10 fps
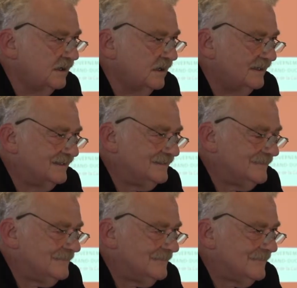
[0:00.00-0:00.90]

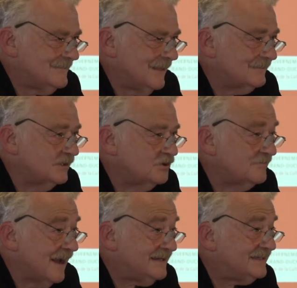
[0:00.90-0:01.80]
that the
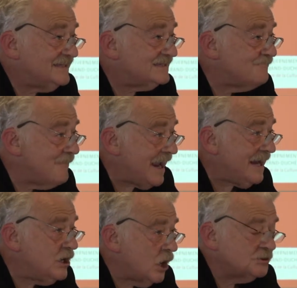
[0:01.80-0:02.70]
humanities
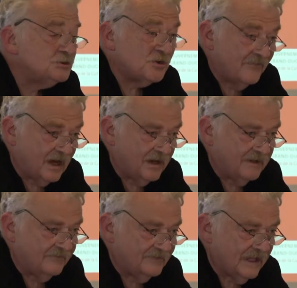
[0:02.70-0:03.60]
may not
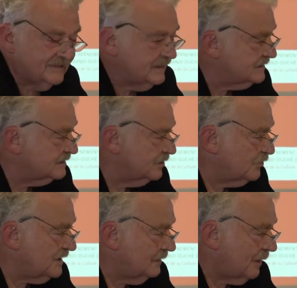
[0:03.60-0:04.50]
survive, that this is a
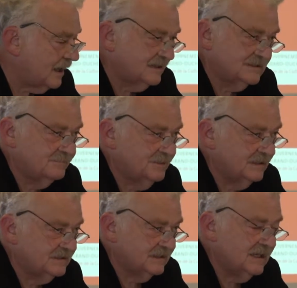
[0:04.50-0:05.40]
real
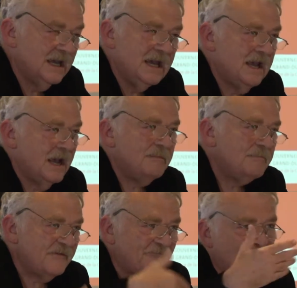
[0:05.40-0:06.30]
possibility. I
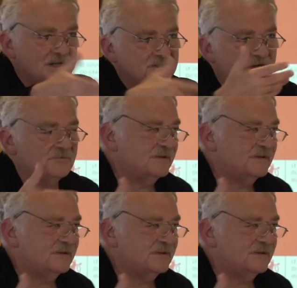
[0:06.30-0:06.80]
mean, before I start